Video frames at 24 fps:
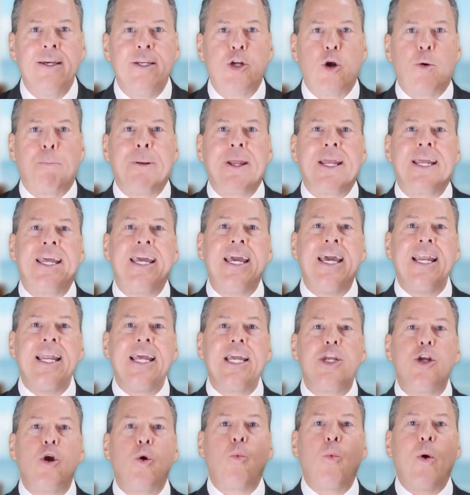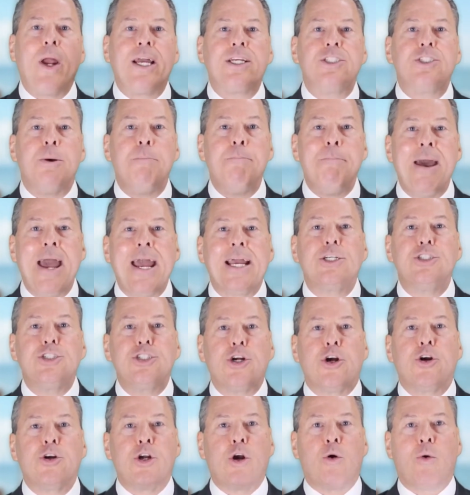You're beginning your week to make
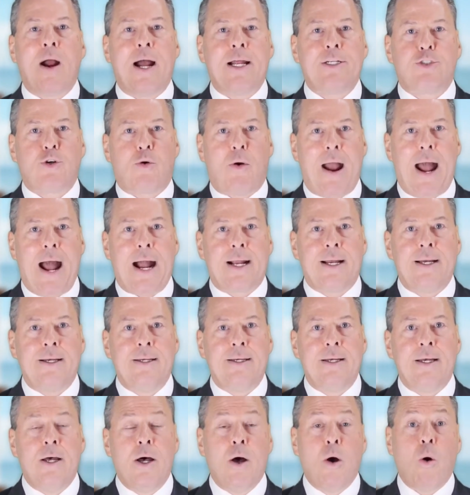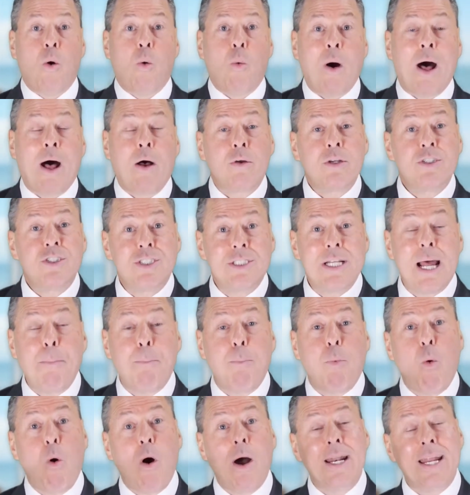sure you're on track. Well,
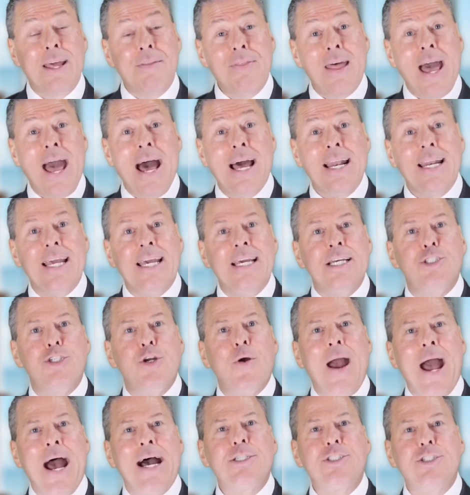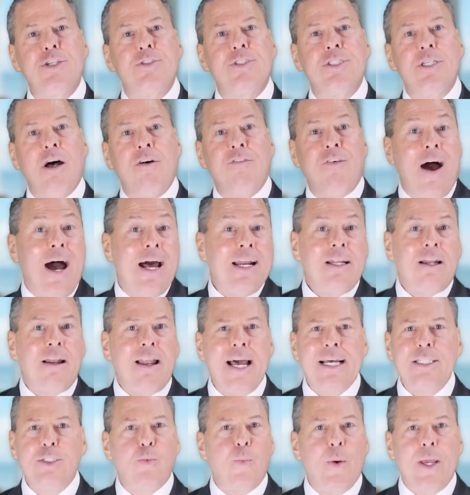step one in that is you ask yourself, how did
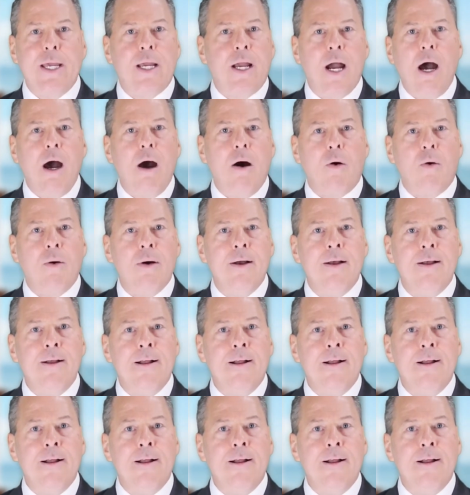last week go?